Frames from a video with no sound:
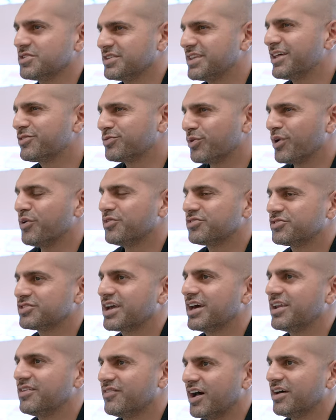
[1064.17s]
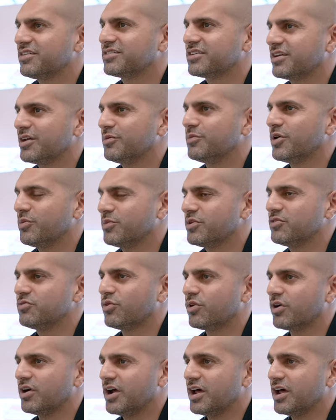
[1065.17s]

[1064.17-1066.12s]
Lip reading: And that's what I was kind of asking about before.